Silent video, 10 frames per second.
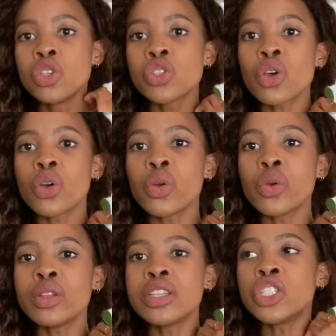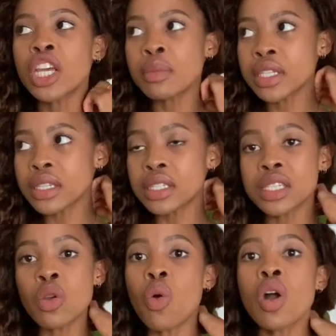So the
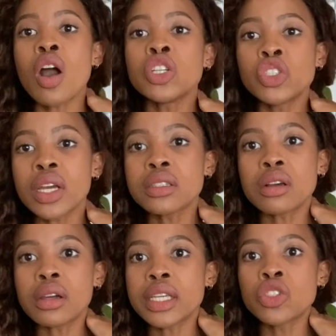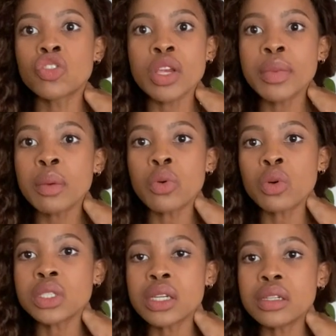JBCC or contracts are extremely
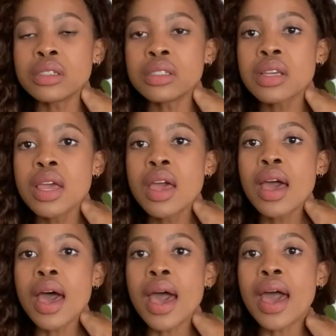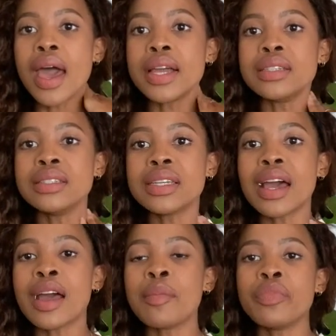important, and
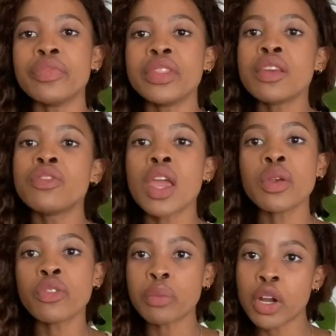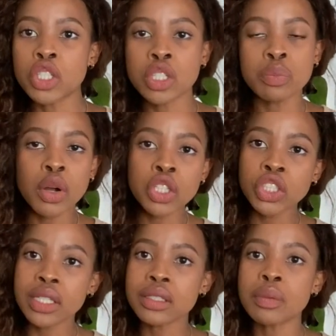they vary from project to
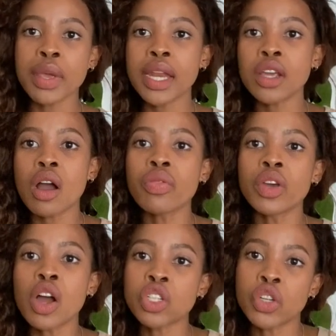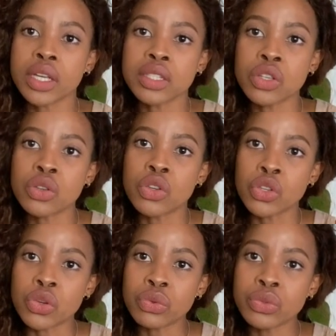project depending on the contractor you
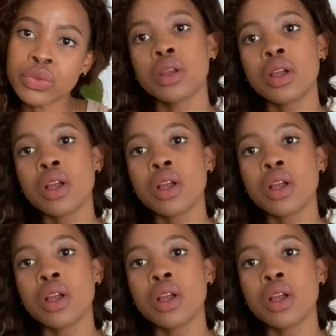use.